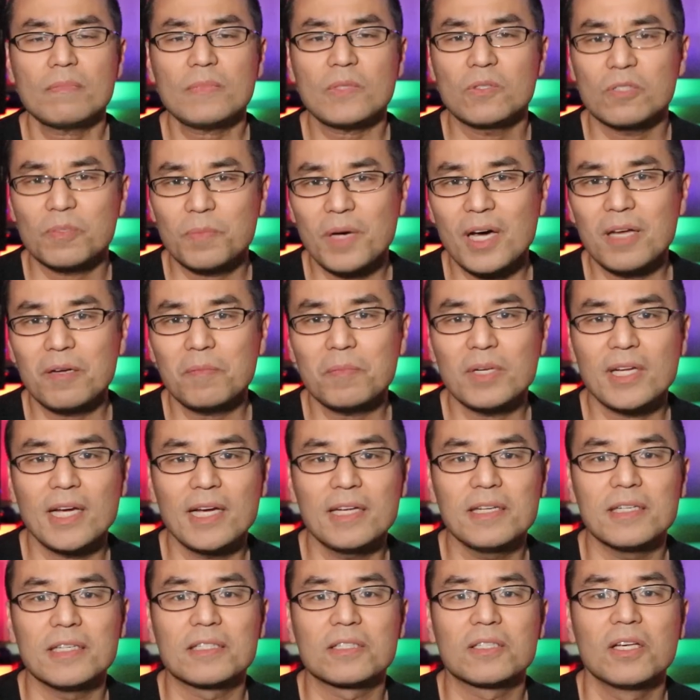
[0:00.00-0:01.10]
And the bottom
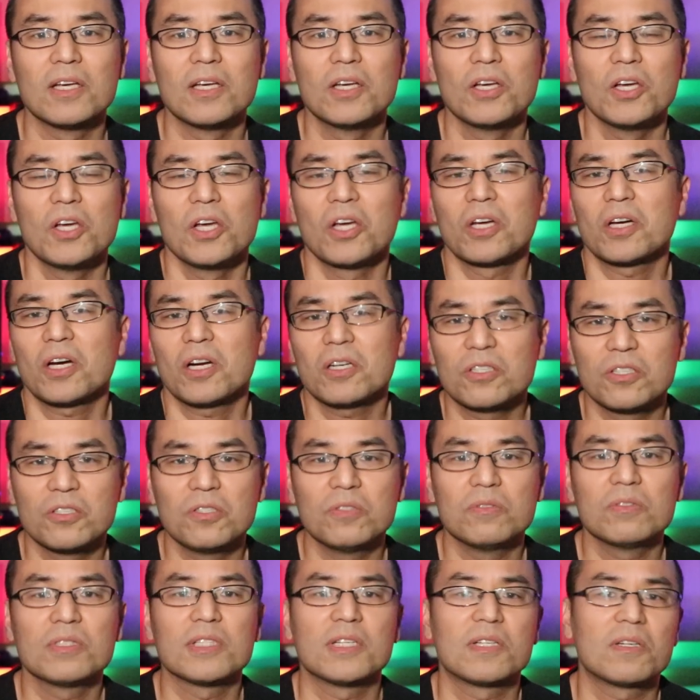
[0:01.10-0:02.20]
line is,
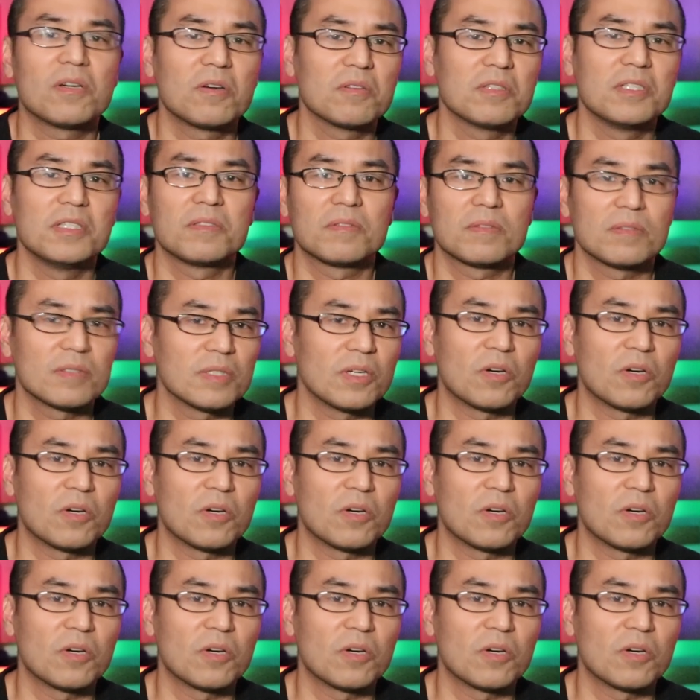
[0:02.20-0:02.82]
cartoons and all these